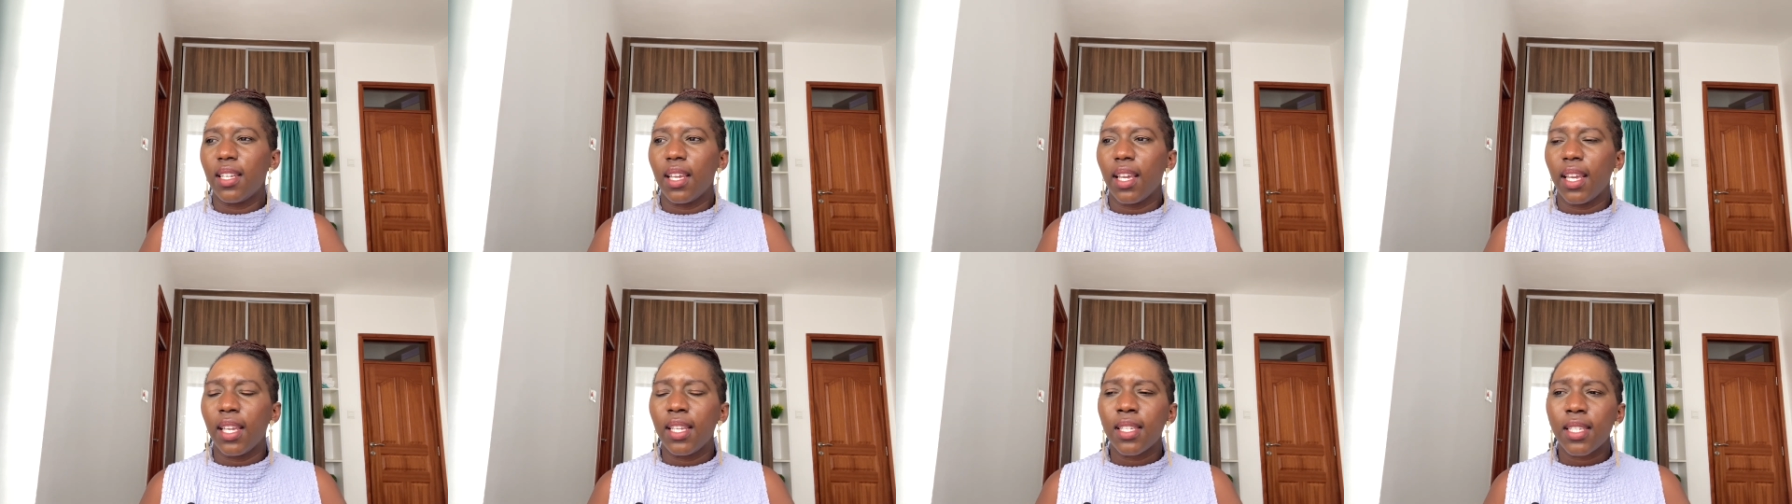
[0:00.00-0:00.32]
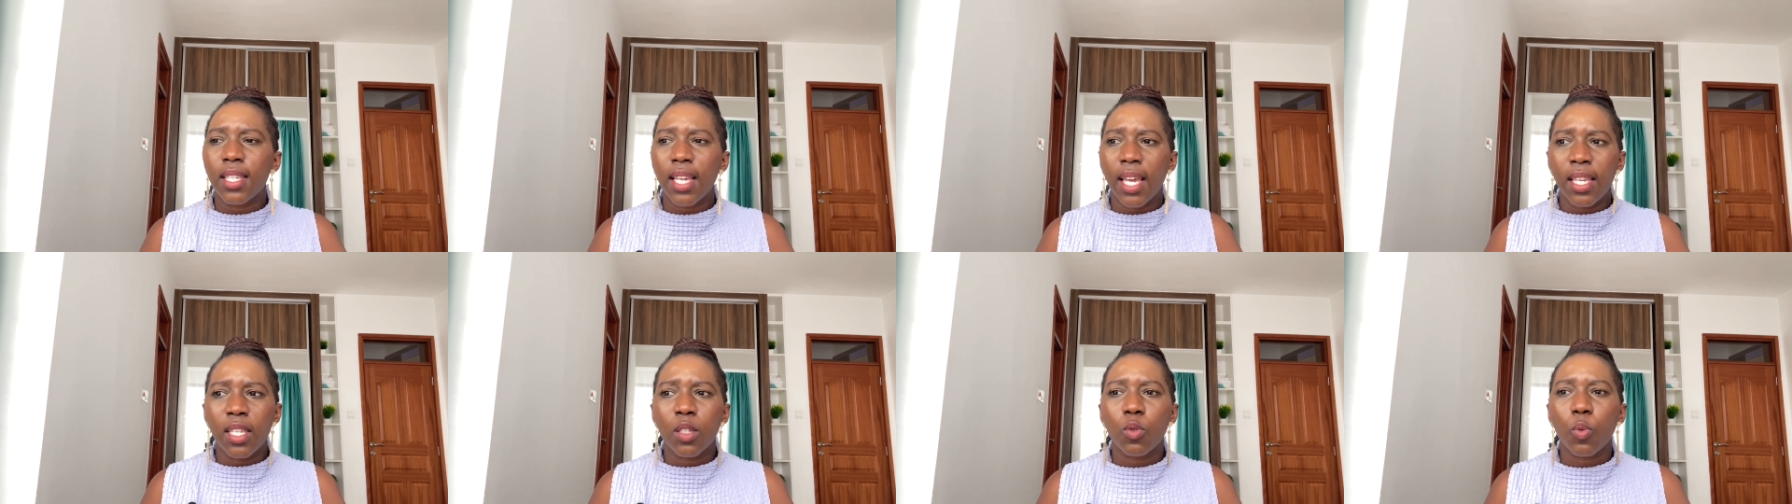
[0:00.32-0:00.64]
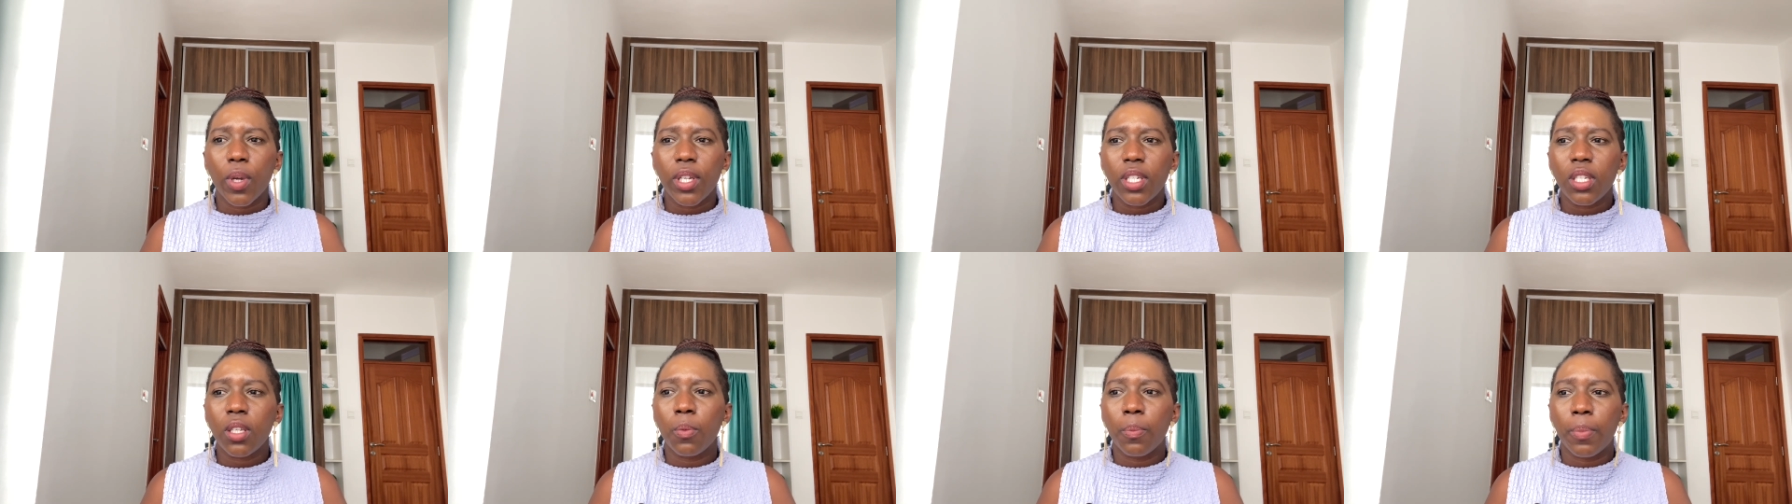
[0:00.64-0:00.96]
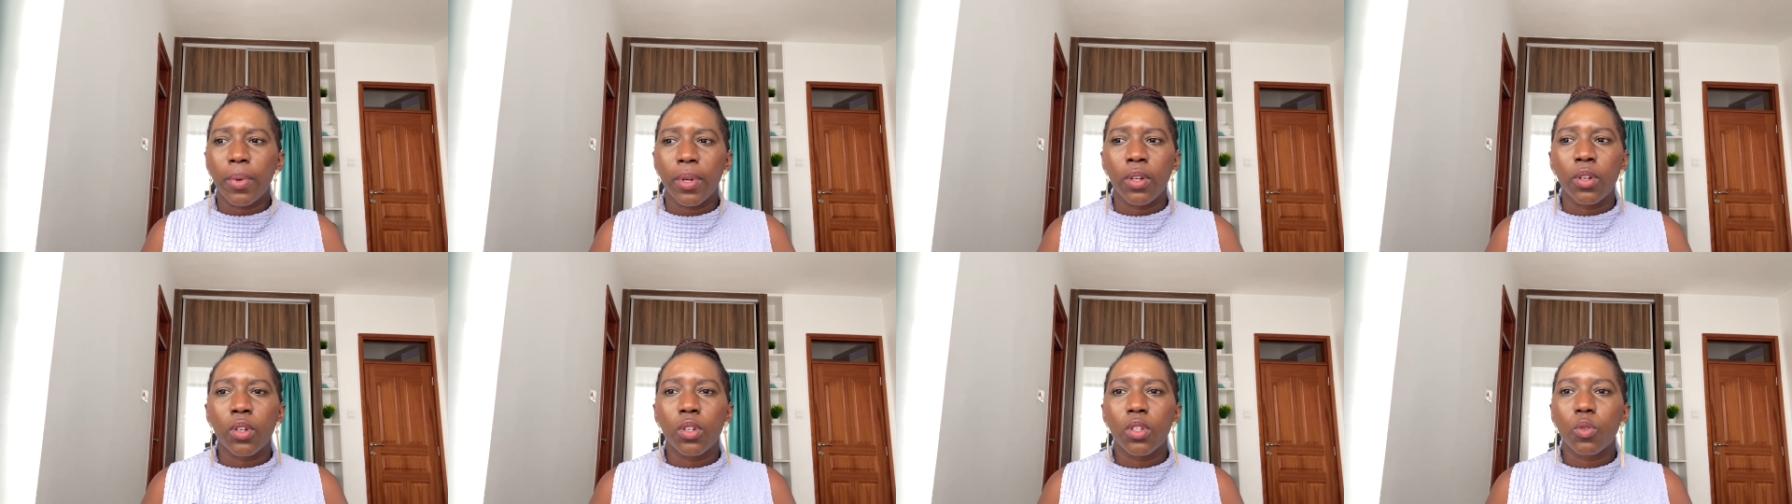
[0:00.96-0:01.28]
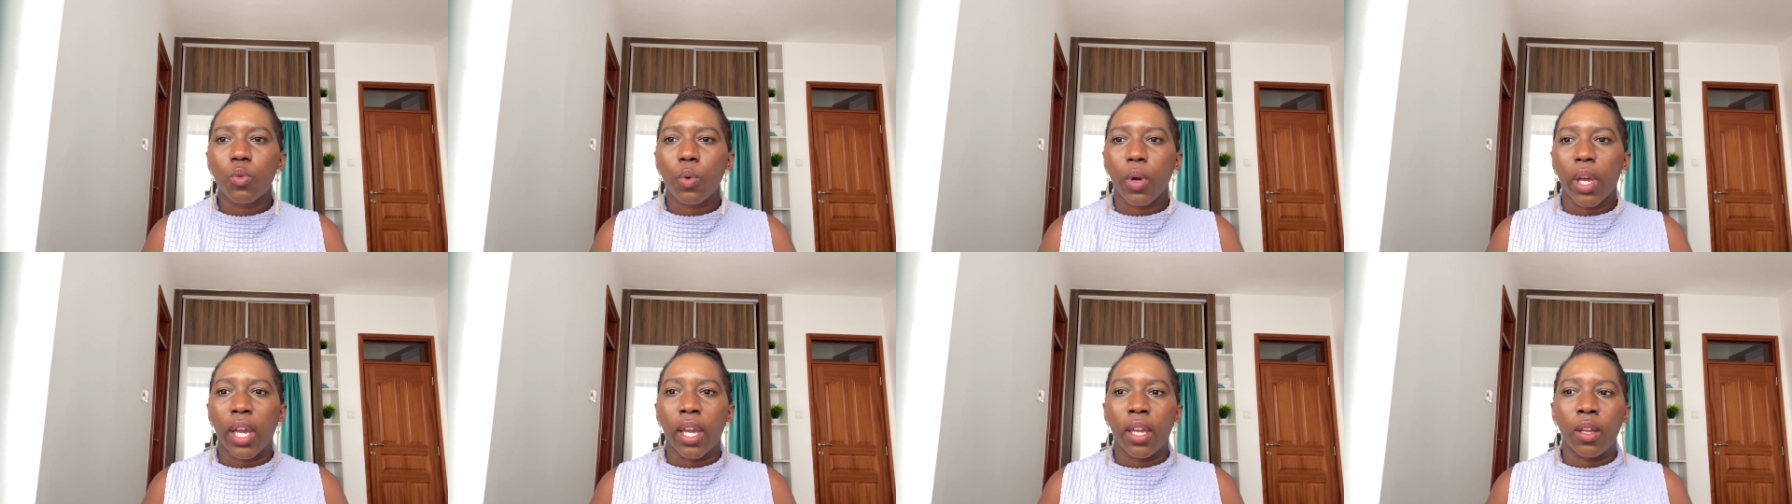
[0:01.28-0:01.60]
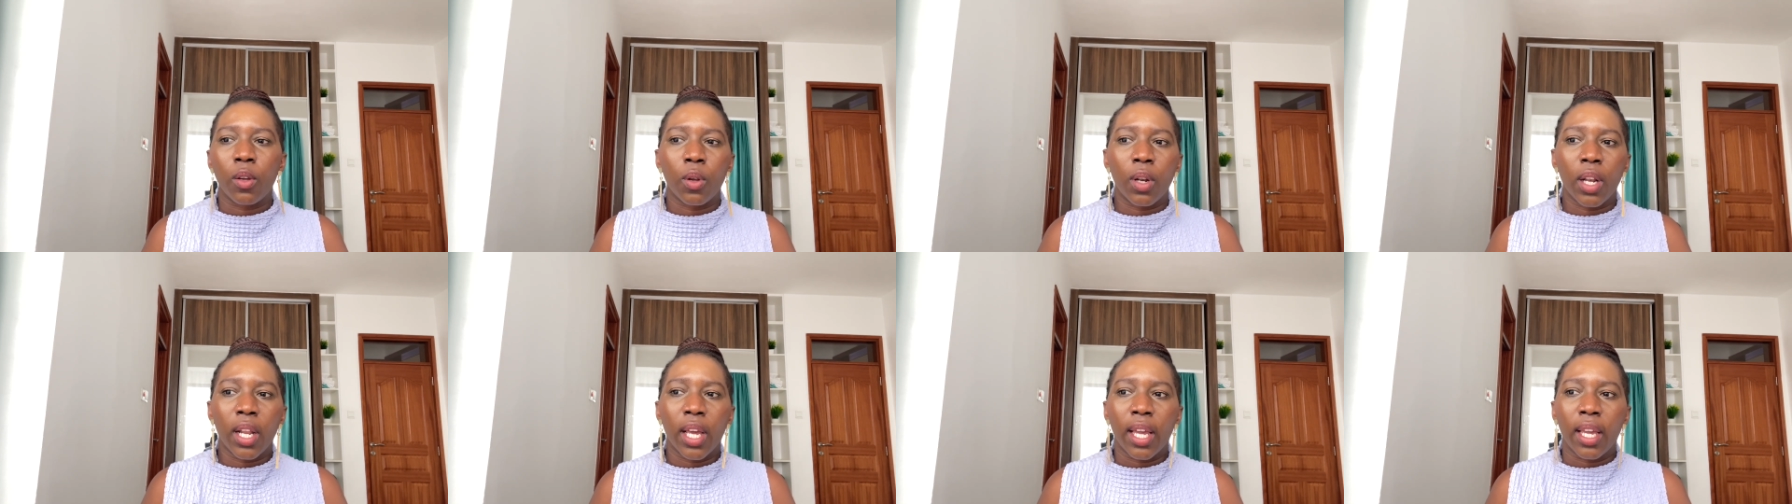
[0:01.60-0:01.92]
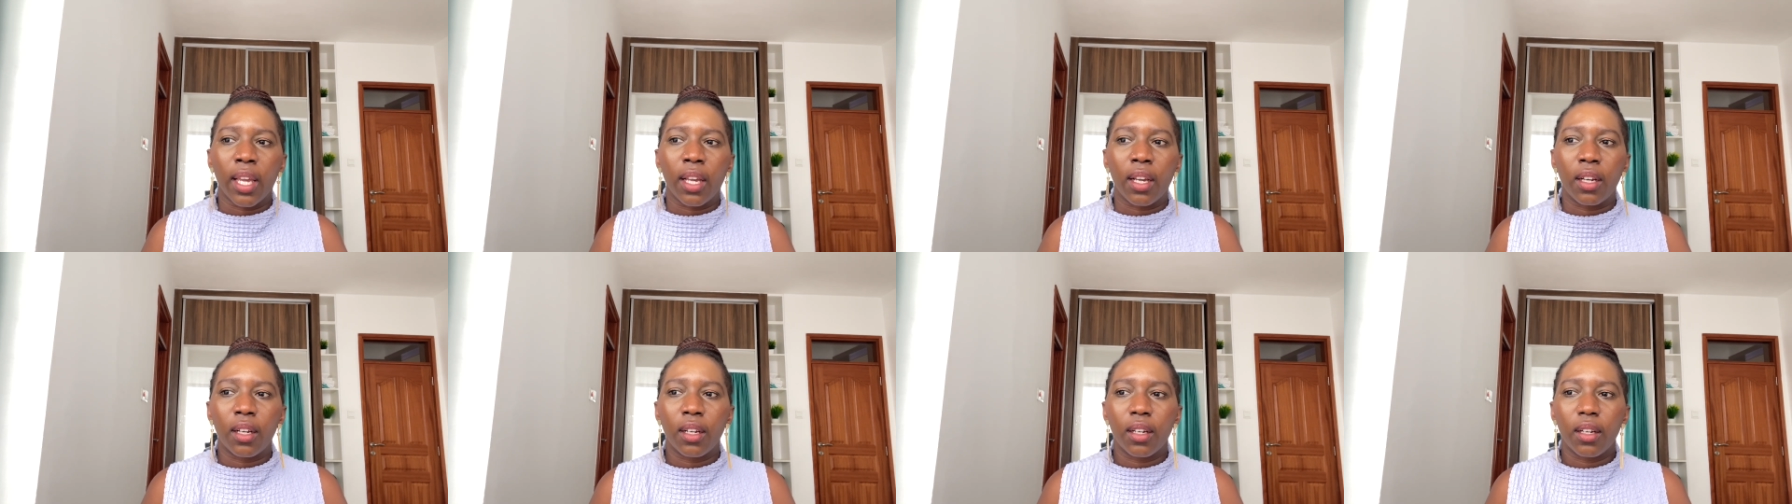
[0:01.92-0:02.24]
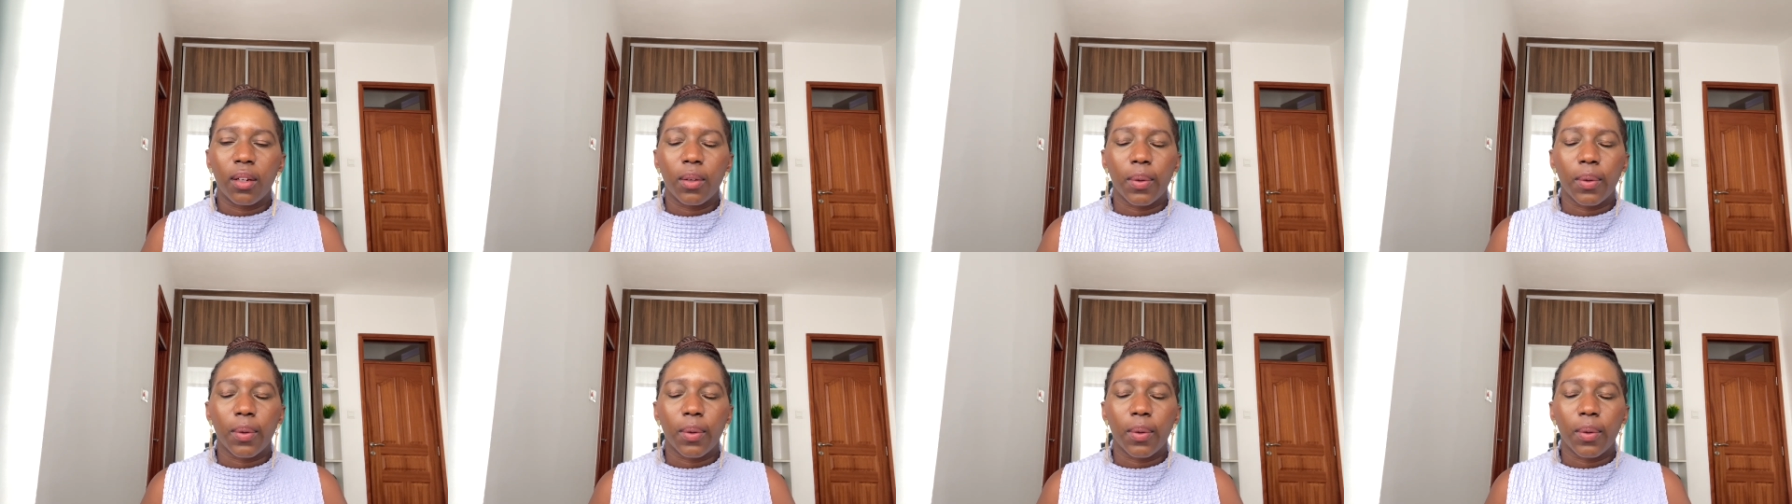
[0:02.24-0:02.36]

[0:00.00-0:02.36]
intense waiting periods where you're like,